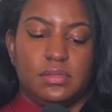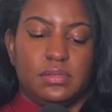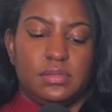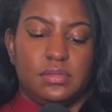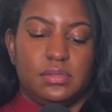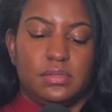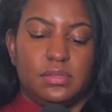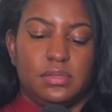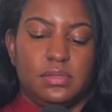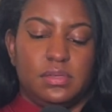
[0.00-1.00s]

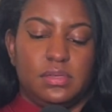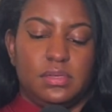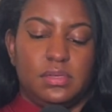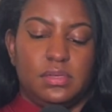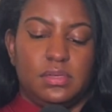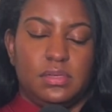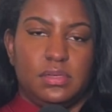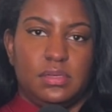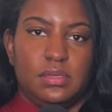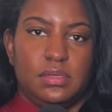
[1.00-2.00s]

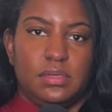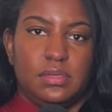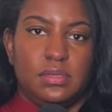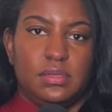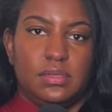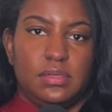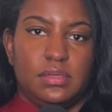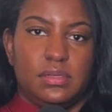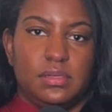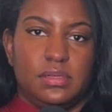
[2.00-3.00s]

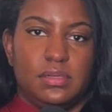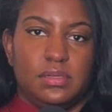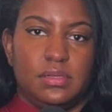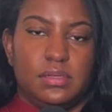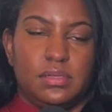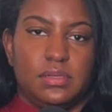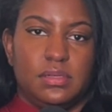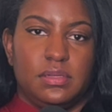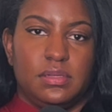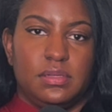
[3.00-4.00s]

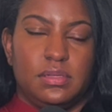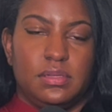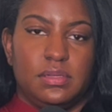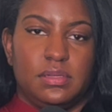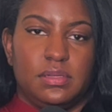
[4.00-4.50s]
(not speaking)